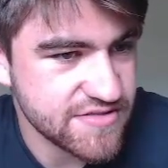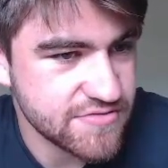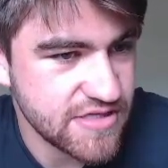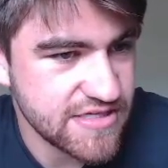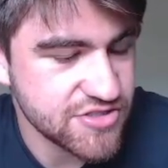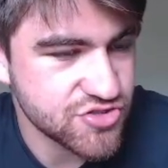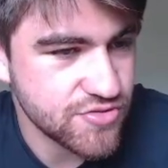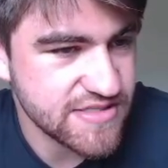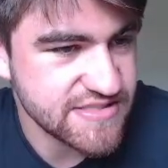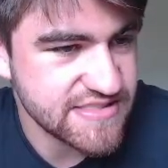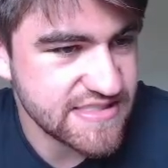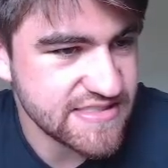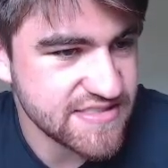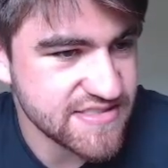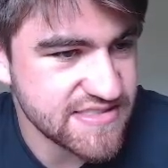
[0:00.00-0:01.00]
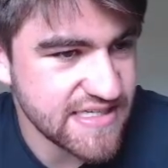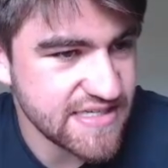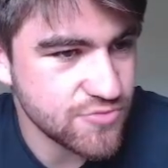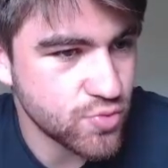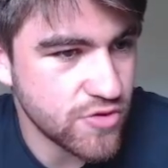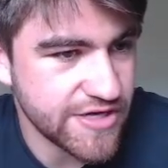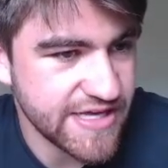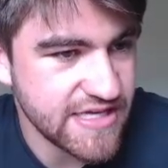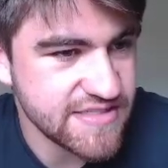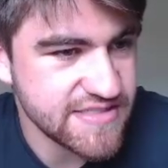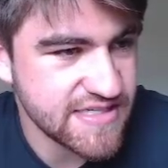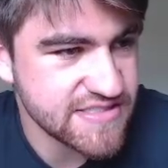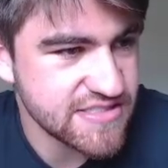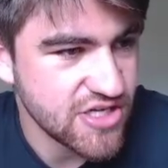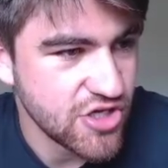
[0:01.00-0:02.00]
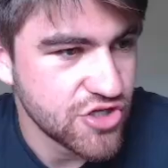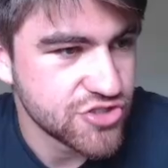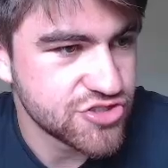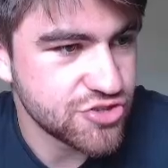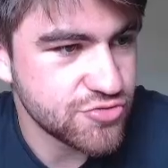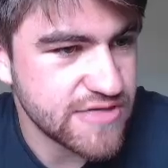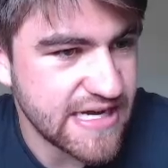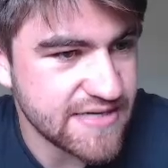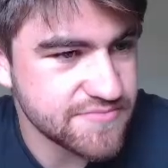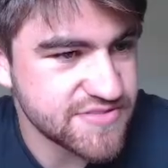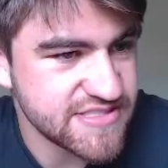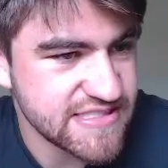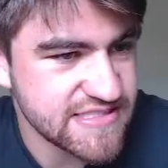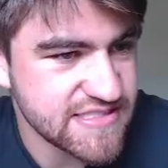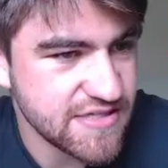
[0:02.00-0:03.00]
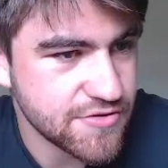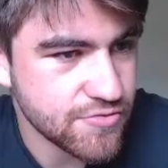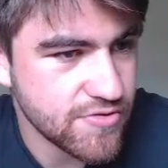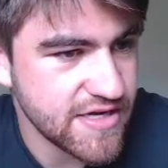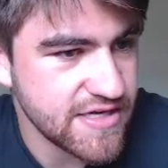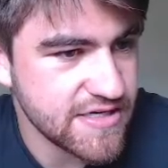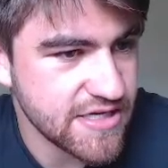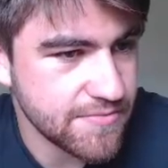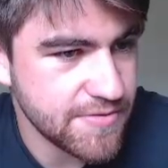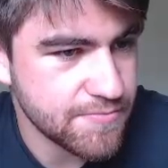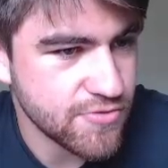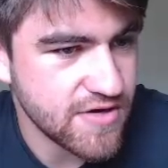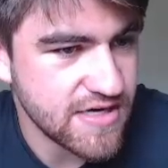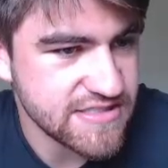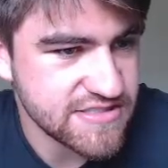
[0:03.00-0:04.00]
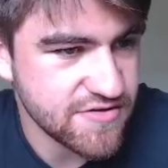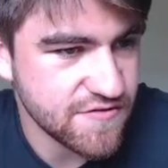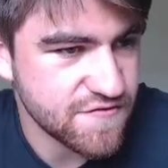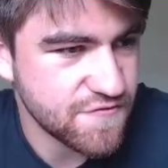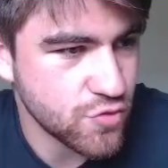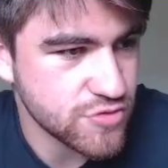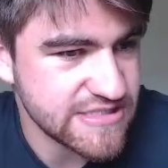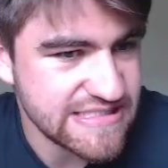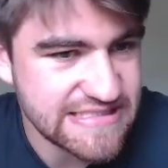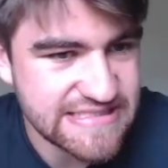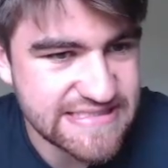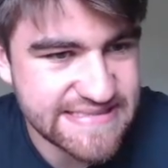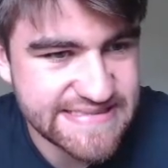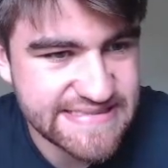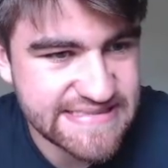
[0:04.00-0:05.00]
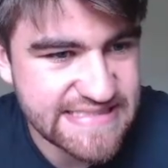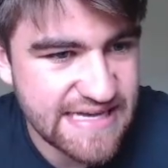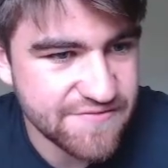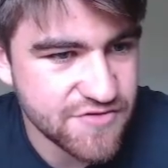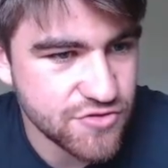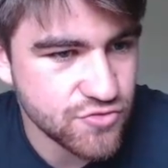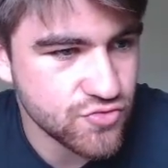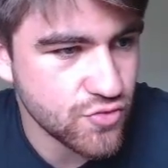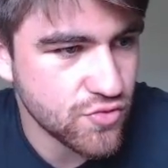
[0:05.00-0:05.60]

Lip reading: interesting to see what he does. 2 games, 63, going to be priced at 47